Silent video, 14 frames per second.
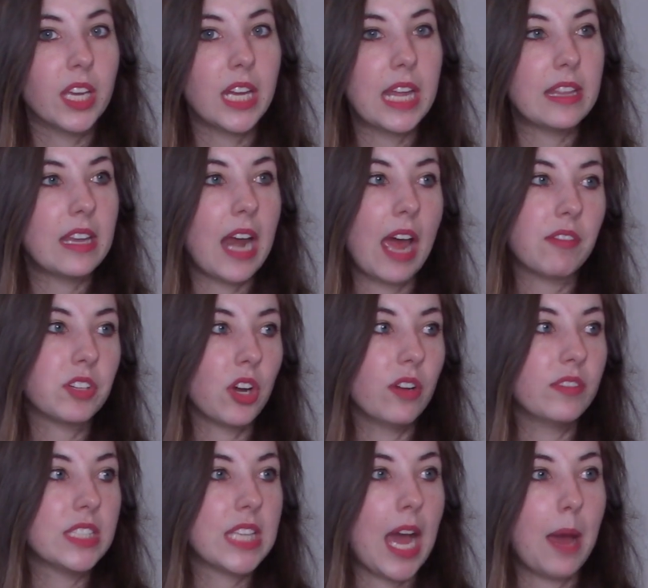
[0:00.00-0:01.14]
and then after all
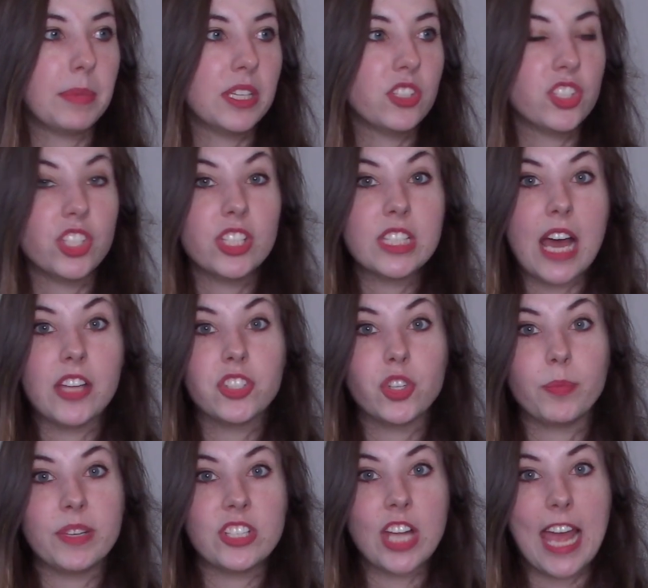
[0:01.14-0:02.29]
this happened, she just had
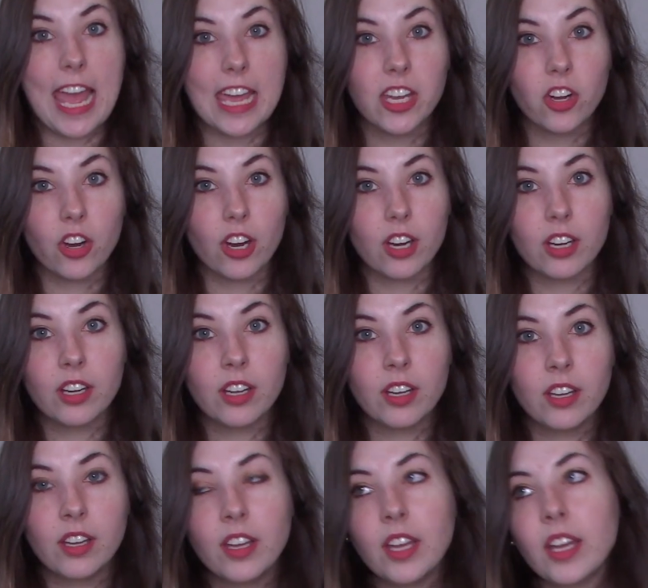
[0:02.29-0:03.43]
so much anger
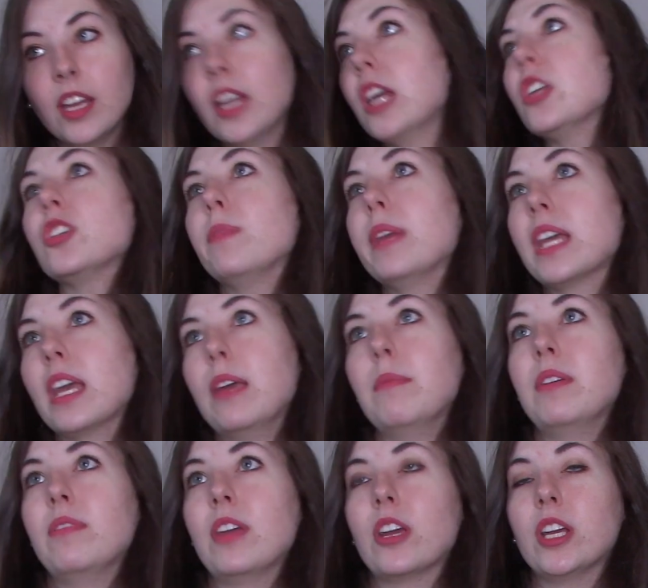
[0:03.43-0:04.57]
and she became
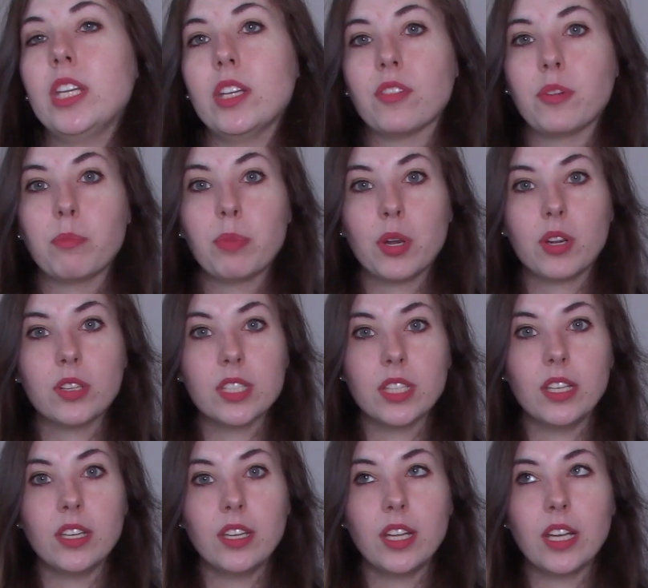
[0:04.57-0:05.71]
a very different person.